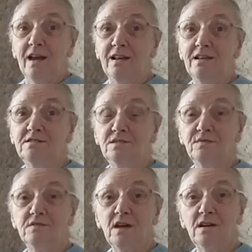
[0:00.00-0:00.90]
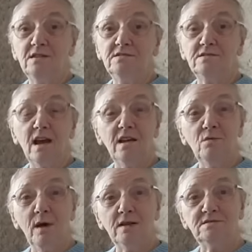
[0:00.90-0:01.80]
At least if there's
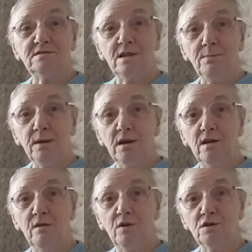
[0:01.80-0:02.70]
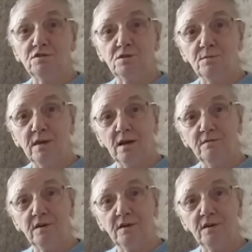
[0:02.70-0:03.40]
anywhere slippy and you've got something